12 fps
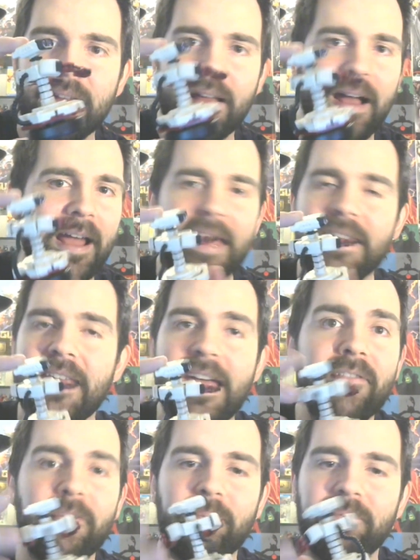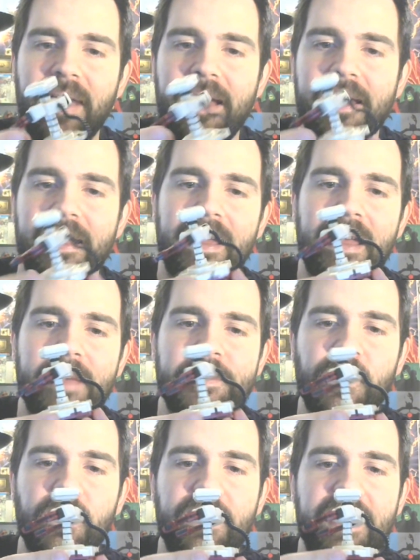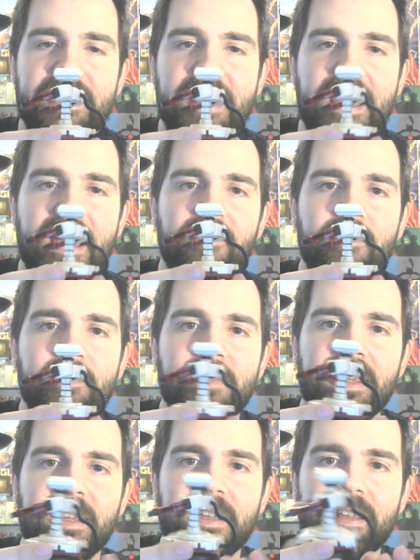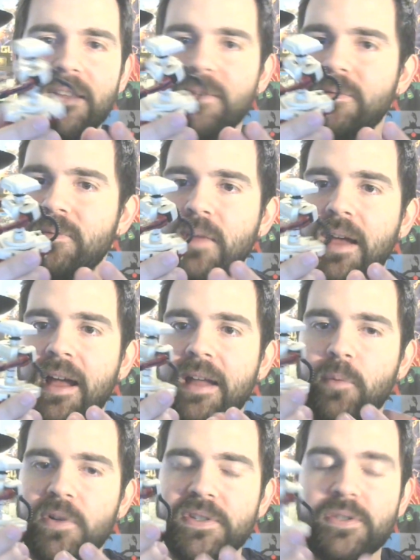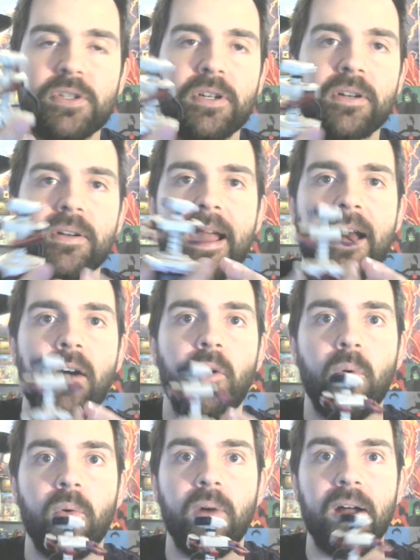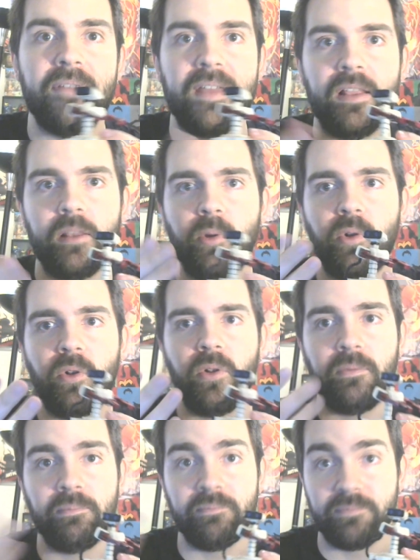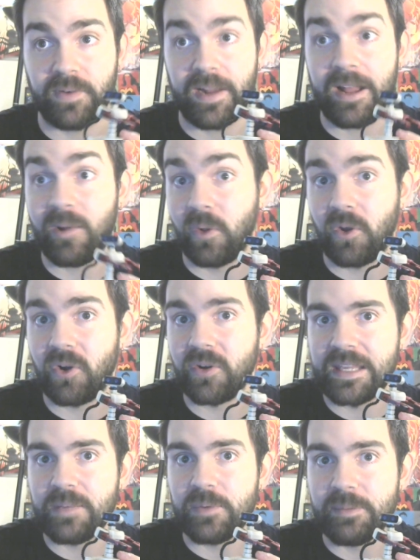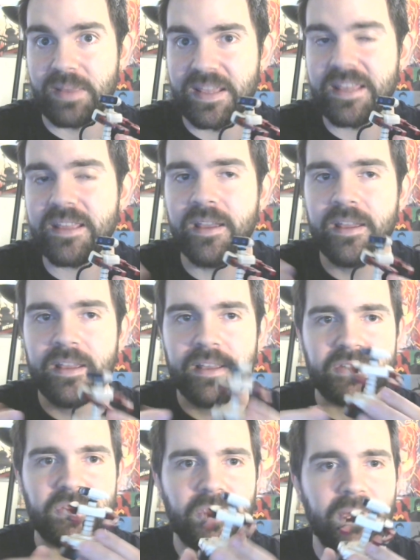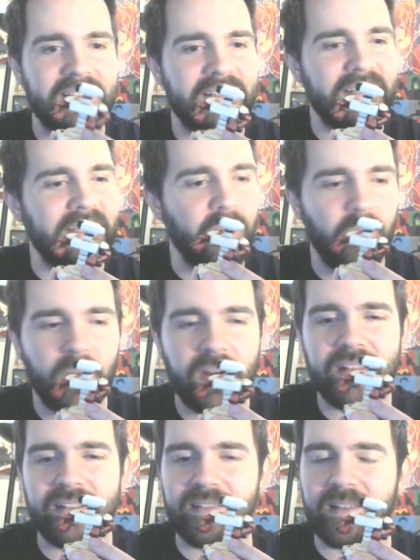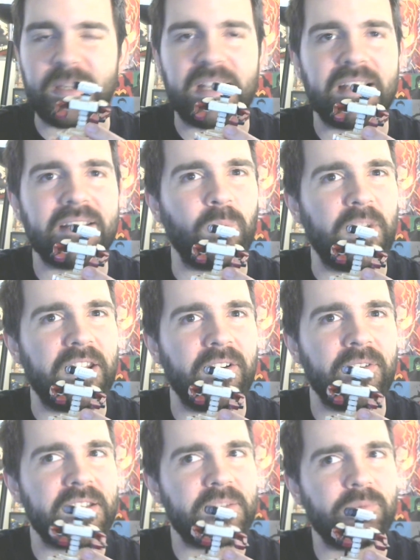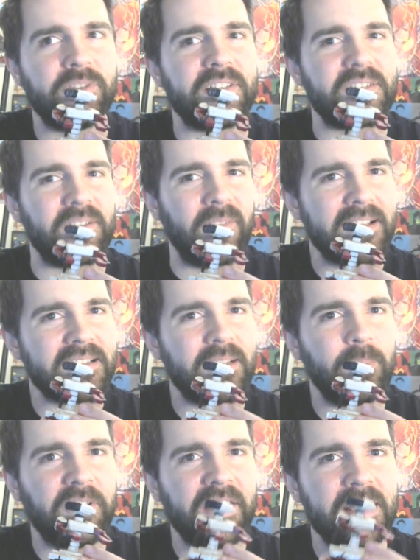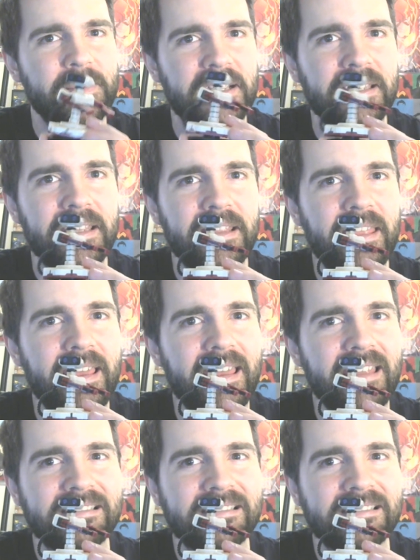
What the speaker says: had to have him. I absolutely had to have him. I wasn't sure how available for how long he would be, so I said, you know what, let me not wait on this one, because the last couple times I did that,